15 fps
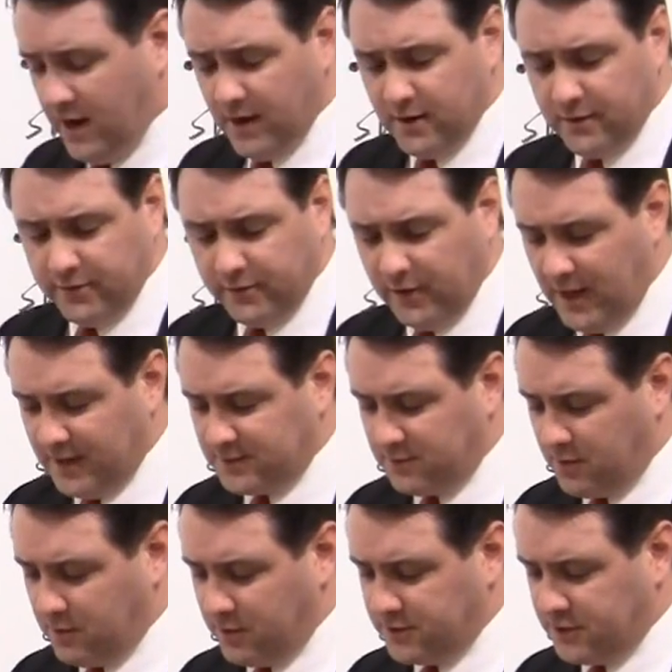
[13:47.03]
And the
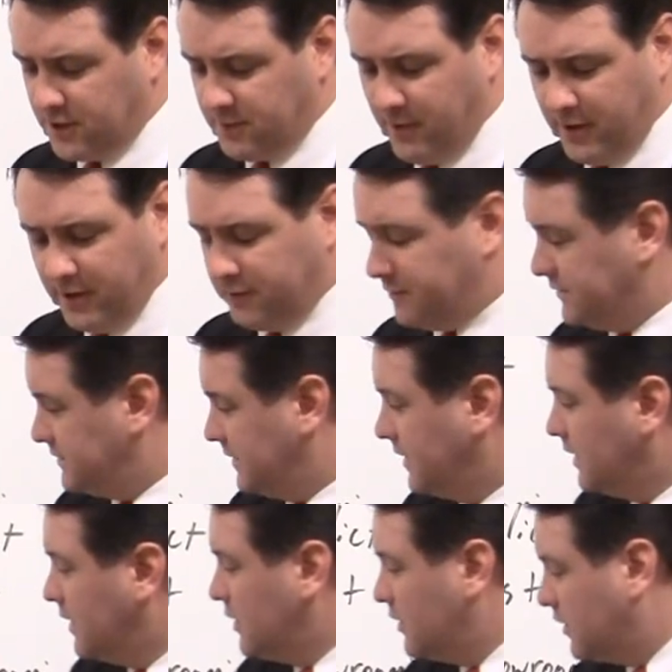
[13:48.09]
last one I want to talk about here is
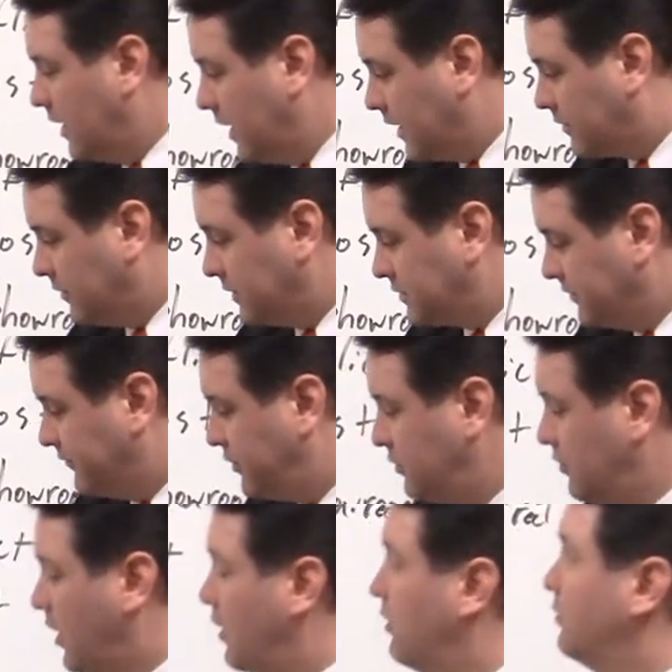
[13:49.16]
the uh, question of who